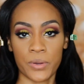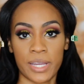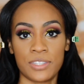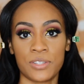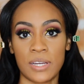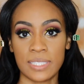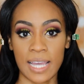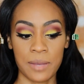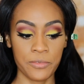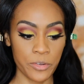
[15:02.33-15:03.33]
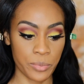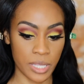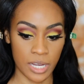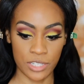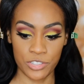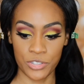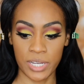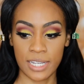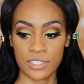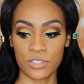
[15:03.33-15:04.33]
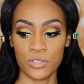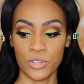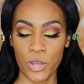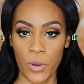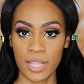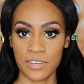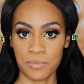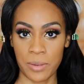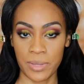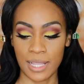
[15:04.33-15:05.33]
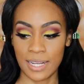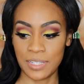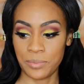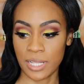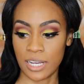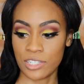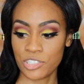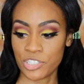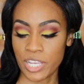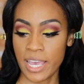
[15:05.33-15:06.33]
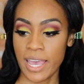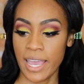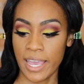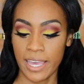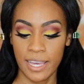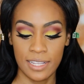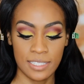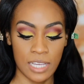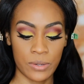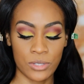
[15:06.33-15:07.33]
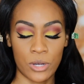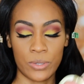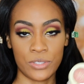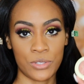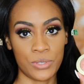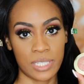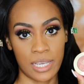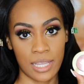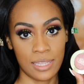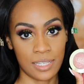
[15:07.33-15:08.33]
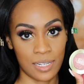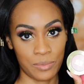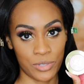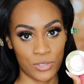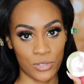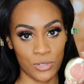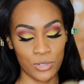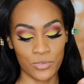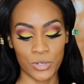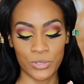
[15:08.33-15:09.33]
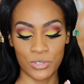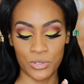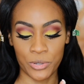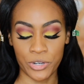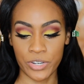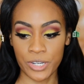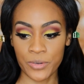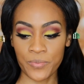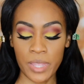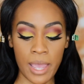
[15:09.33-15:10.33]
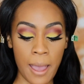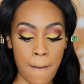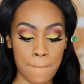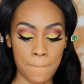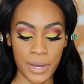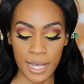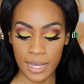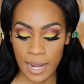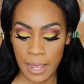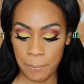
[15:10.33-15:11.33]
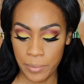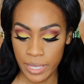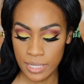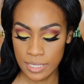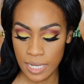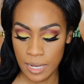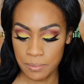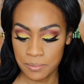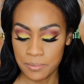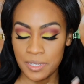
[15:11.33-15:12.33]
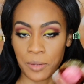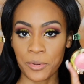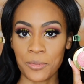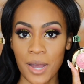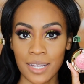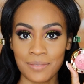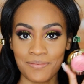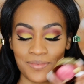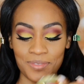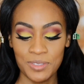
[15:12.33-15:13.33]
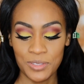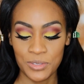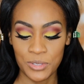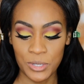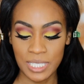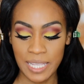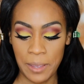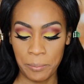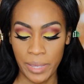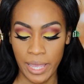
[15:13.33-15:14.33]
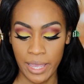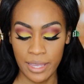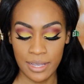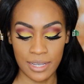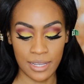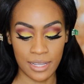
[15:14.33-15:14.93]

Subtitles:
Okay, so now time for blush. You guys know I love my Milani blush, and I was always using the number 2 Rose d'Oro, but I picked up number 1 Dulce Pink,